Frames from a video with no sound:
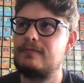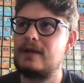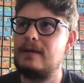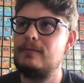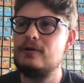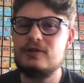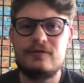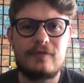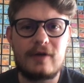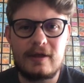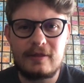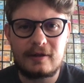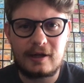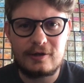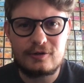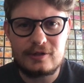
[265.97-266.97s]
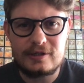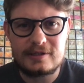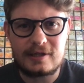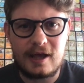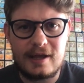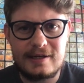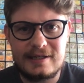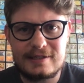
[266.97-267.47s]
I'm not sure if other countries'
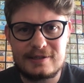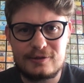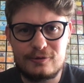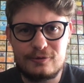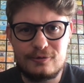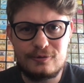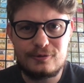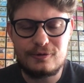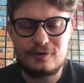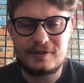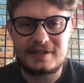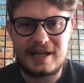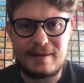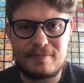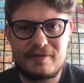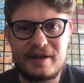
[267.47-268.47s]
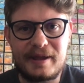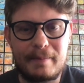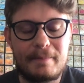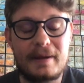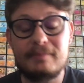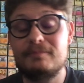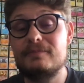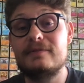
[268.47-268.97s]
IDs do do the same thing,
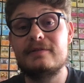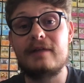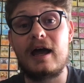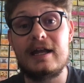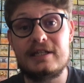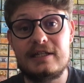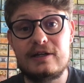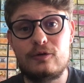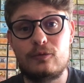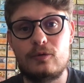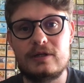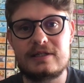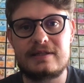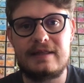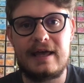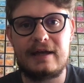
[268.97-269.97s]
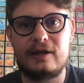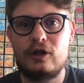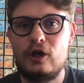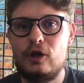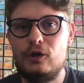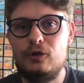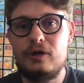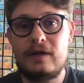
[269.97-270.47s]
but the idea was that
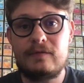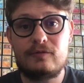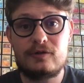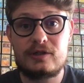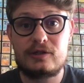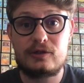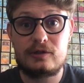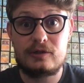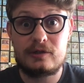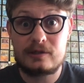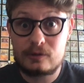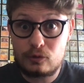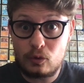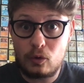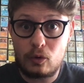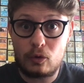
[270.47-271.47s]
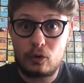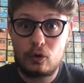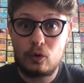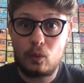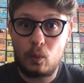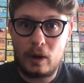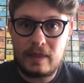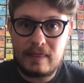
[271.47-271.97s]
you didn't have to st- store
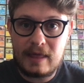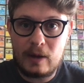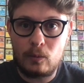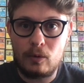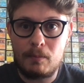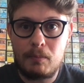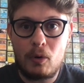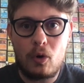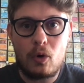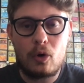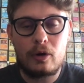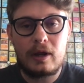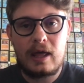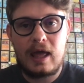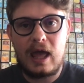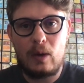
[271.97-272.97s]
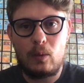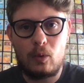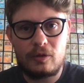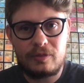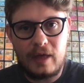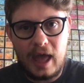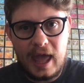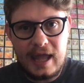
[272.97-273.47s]
when they were born and
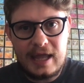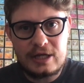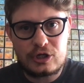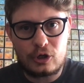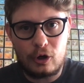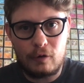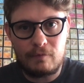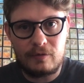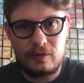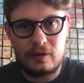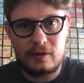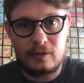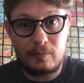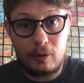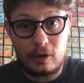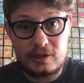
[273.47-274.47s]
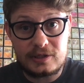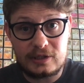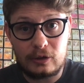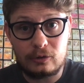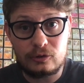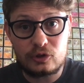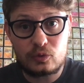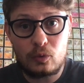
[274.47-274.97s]
what the age of the, the
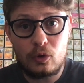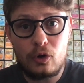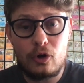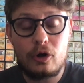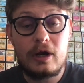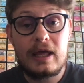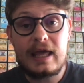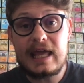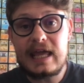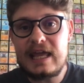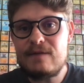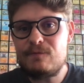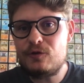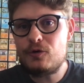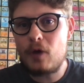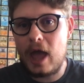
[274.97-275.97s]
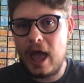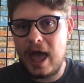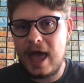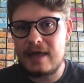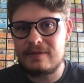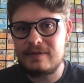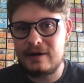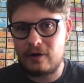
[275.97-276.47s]
policyholders were if you
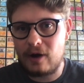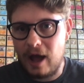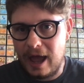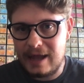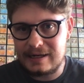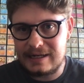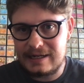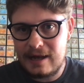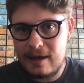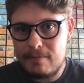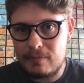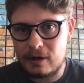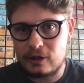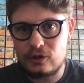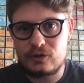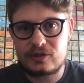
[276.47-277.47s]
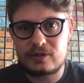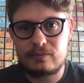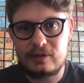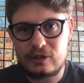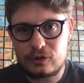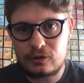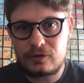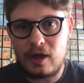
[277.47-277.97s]
had their ID number. You simply
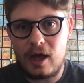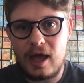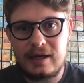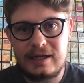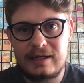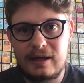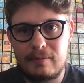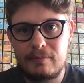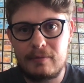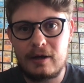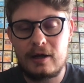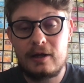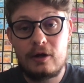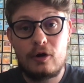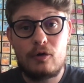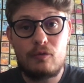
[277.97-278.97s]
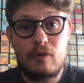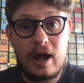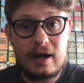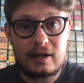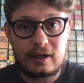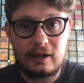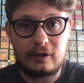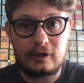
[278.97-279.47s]
took the ID number, ran
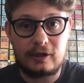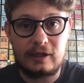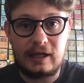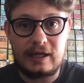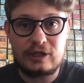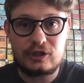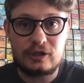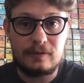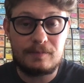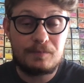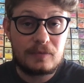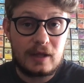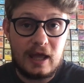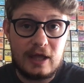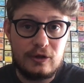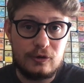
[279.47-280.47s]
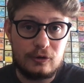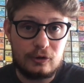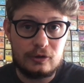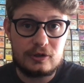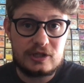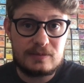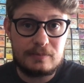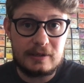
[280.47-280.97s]
a calculation, and you
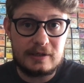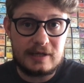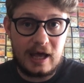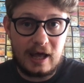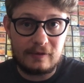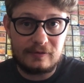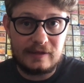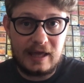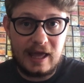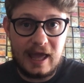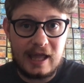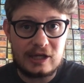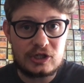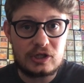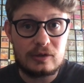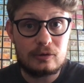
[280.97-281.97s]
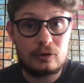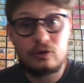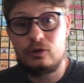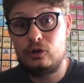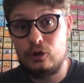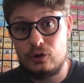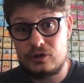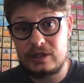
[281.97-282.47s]
could spit out the age
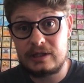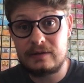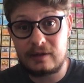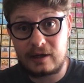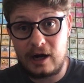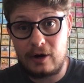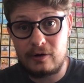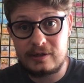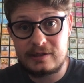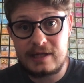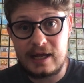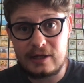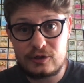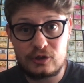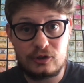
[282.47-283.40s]
using the current date.